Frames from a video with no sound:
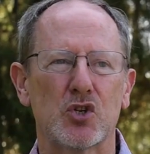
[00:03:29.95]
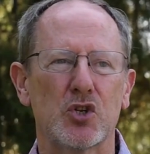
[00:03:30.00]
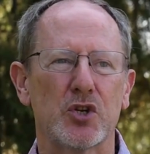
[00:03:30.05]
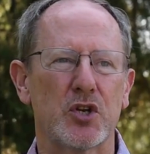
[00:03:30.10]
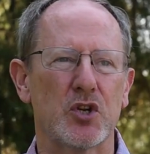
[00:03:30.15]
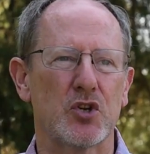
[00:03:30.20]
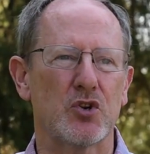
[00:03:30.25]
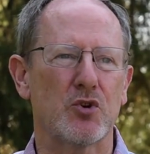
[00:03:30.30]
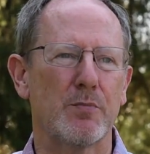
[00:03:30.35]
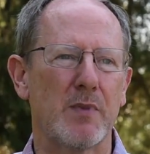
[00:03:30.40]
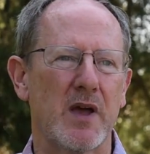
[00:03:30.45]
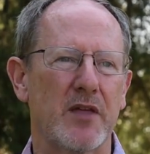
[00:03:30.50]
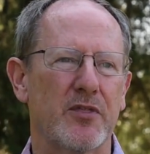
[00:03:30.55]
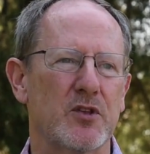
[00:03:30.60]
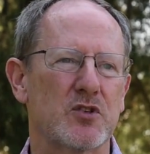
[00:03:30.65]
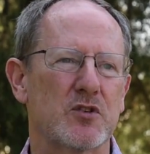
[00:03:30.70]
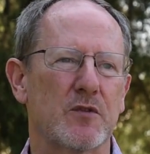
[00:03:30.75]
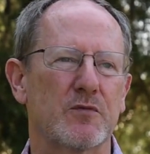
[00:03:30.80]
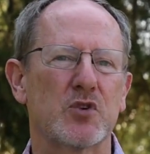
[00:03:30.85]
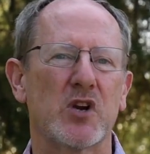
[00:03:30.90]
look at your
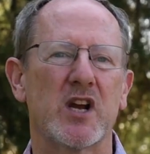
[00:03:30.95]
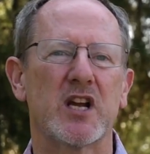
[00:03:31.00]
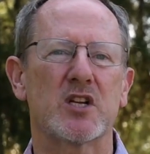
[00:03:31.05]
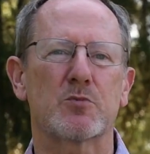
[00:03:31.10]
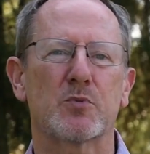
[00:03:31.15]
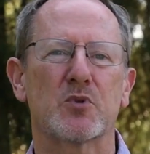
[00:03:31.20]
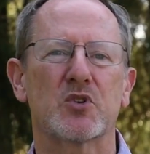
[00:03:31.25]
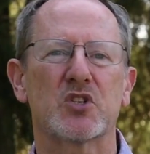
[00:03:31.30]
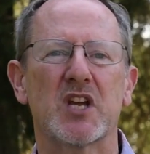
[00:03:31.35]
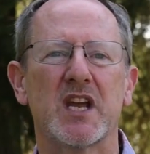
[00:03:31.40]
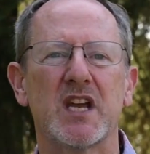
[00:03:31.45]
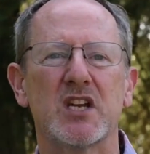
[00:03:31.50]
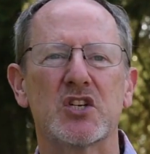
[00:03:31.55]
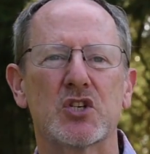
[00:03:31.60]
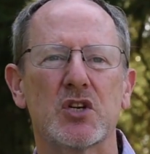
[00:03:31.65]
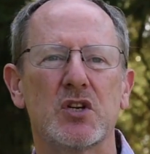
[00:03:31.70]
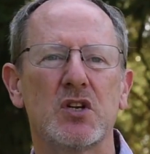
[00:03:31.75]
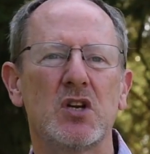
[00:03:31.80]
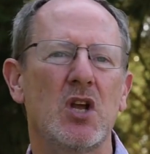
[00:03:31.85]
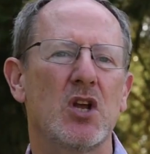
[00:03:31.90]
methods of
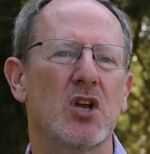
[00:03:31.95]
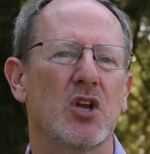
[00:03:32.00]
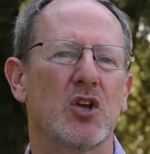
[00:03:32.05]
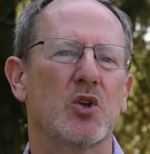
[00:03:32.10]
transportation.